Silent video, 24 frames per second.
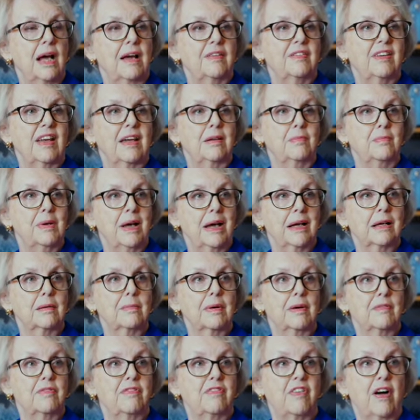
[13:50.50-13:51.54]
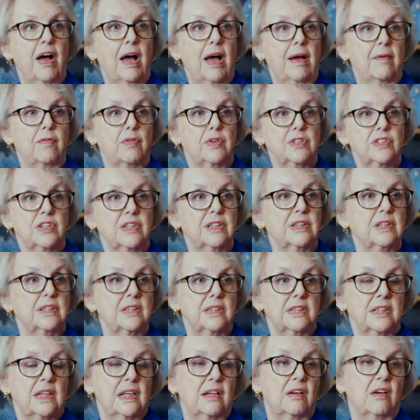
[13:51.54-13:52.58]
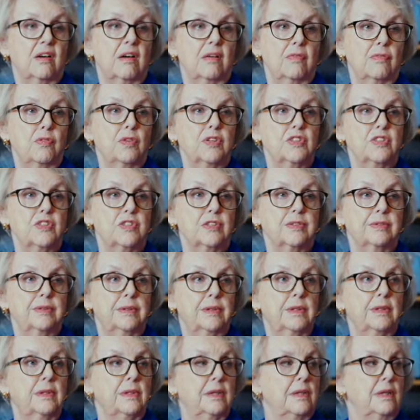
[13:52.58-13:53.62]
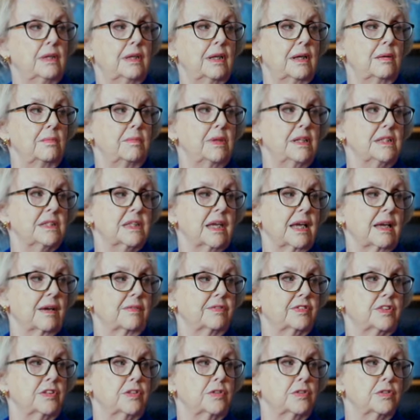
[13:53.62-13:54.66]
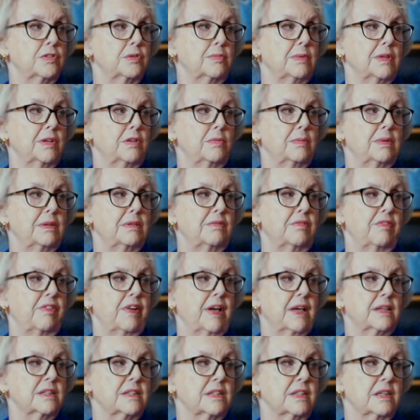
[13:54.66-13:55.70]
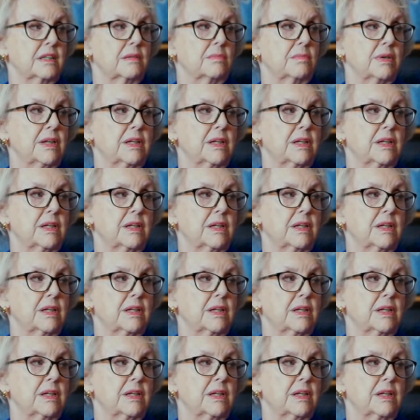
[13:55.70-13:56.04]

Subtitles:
I gained back about 5, which I need to take off, which that means I have to do some intermittent fasting,